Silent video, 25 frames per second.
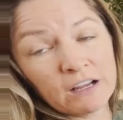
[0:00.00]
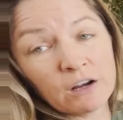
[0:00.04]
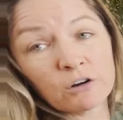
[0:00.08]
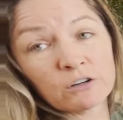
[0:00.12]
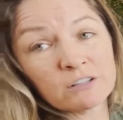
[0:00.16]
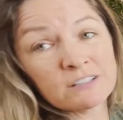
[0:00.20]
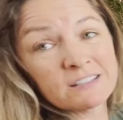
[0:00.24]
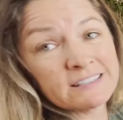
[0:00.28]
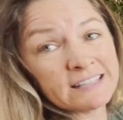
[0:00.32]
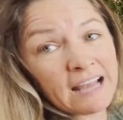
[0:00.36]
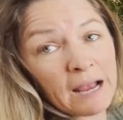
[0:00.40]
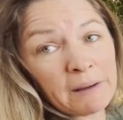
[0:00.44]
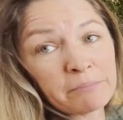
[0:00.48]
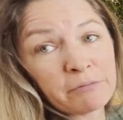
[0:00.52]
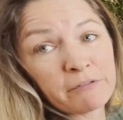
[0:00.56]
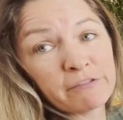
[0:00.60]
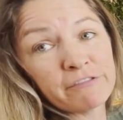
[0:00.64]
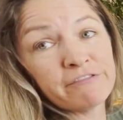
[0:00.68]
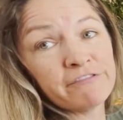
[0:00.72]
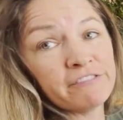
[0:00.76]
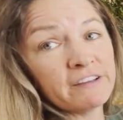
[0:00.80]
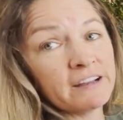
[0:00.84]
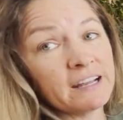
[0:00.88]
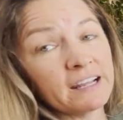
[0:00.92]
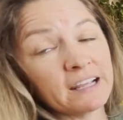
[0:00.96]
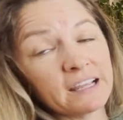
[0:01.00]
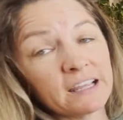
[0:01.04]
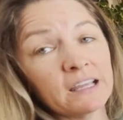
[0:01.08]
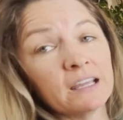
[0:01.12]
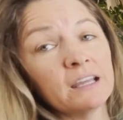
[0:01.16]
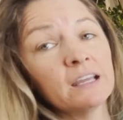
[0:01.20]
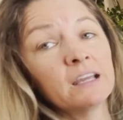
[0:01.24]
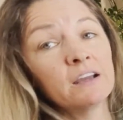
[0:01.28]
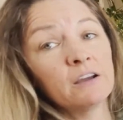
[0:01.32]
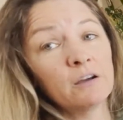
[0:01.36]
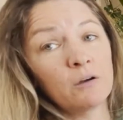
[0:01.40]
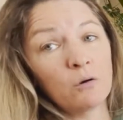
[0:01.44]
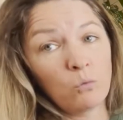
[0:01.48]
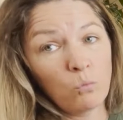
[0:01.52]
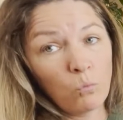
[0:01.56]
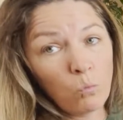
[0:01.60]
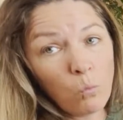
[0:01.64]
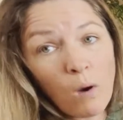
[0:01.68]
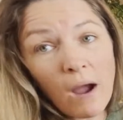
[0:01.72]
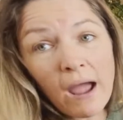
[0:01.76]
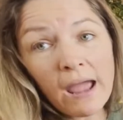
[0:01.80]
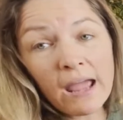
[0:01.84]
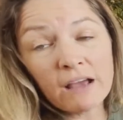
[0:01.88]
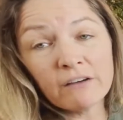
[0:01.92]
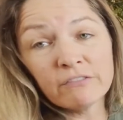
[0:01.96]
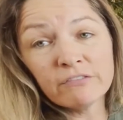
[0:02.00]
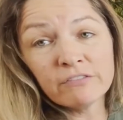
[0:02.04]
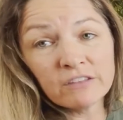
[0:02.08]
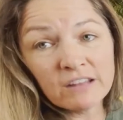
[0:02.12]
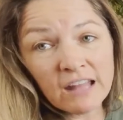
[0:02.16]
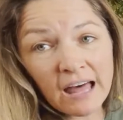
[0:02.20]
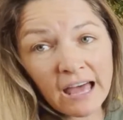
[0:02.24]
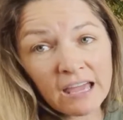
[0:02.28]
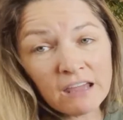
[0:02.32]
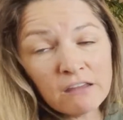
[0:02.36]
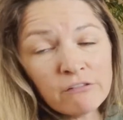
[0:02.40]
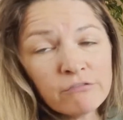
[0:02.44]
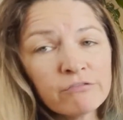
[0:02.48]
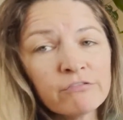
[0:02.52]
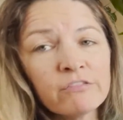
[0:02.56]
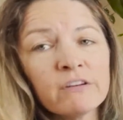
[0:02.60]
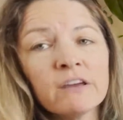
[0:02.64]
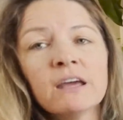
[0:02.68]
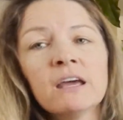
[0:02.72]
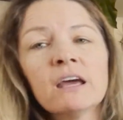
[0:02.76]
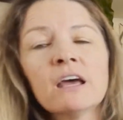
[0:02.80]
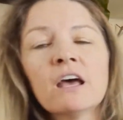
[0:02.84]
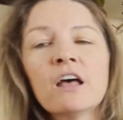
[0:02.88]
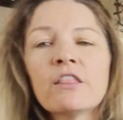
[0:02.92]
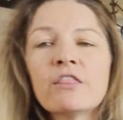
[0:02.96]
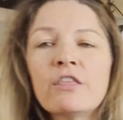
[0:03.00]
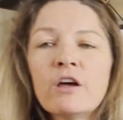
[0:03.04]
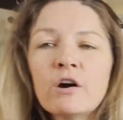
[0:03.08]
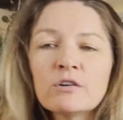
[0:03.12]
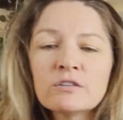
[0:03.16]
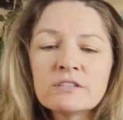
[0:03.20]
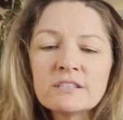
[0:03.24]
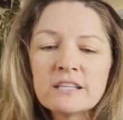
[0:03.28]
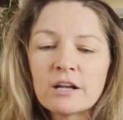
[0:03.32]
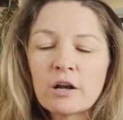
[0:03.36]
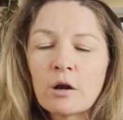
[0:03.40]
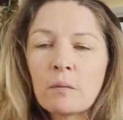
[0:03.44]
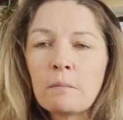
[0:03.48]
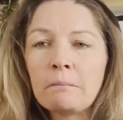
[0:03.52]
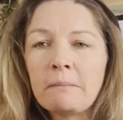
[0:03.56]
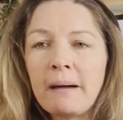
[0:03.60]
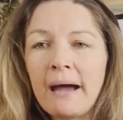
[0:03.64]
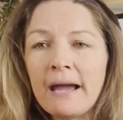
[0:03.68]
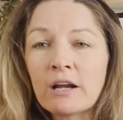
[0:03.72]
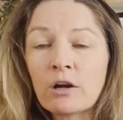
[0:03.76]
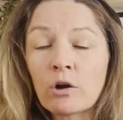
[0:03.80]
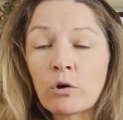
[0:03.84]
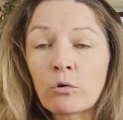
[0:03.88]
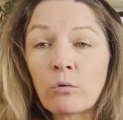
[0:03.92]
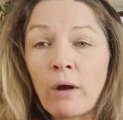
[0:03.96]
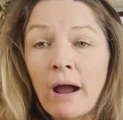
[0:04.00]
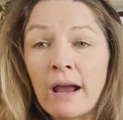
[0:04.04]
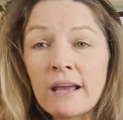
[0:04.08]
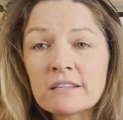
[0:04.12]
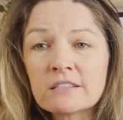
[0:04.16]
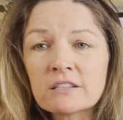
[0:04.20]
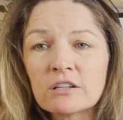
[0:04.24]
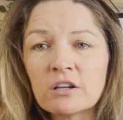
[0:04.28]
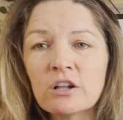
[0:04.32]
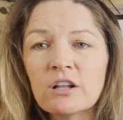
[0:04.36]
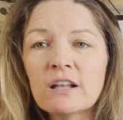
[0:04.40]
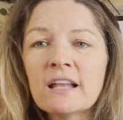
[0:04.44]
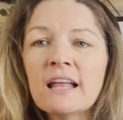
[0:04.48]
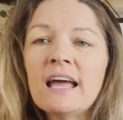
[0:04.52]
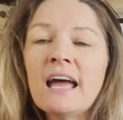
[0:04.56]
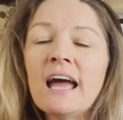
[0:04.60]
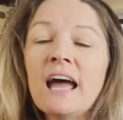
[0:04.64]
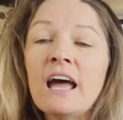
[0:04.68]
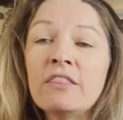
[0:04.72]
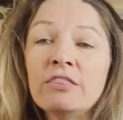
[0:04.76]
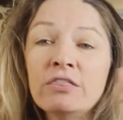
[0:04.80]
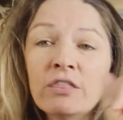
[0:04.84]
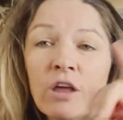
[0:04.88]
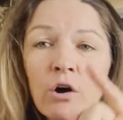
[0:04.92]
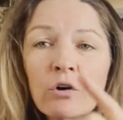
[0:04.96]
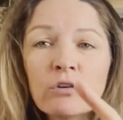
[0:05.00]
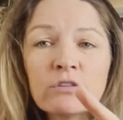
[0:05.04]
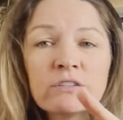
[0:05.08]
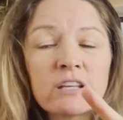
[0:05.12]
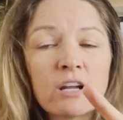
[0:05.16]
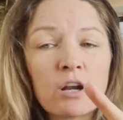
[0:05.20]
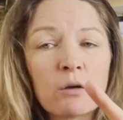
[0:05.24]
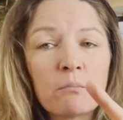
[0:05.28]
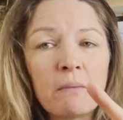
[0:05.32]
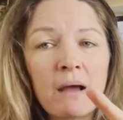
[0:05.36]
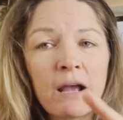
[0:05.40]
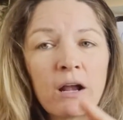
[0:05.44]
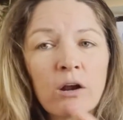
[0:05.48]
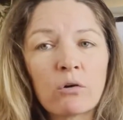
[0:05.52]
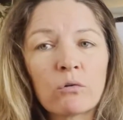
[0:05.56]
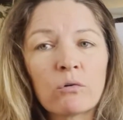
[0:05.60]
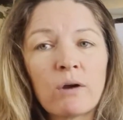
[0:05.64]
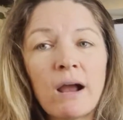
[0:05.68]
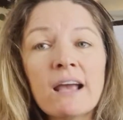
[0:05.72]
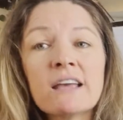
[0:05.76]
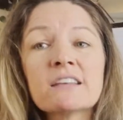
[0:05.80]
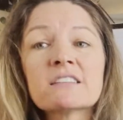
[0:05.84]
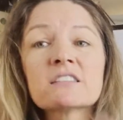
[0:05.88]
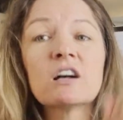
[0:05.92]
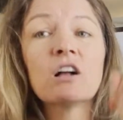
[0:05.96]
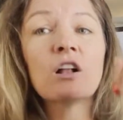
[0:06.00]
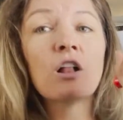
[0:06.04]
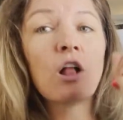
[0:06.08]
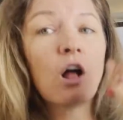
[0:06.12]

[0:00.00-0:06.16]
or saprophytic way of life. Those that are mycorrhizal, and those that are mycorrhizal